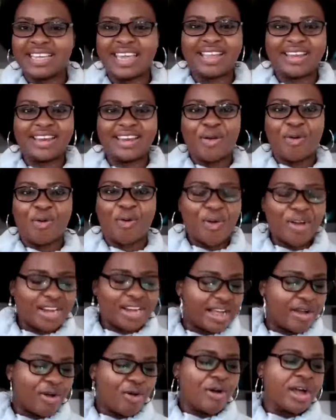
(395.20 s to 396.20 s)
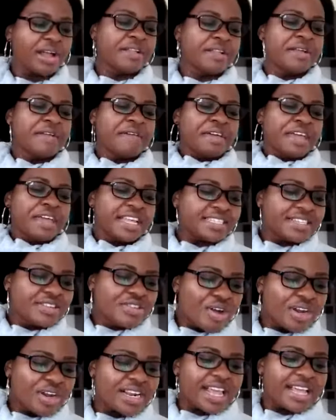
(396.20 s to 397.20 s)
here in a corner or what. It's
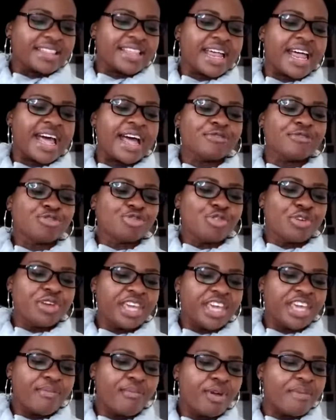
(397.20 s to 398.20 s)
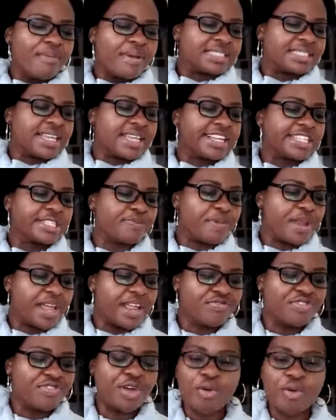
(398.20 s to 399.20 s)
not like that. And to him, we must
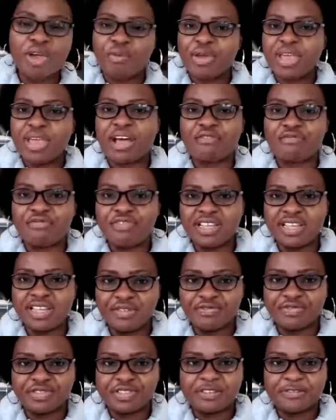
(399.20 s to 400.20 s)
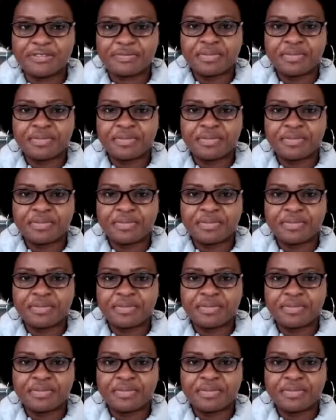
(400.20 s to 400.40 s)
explain the way we have lived.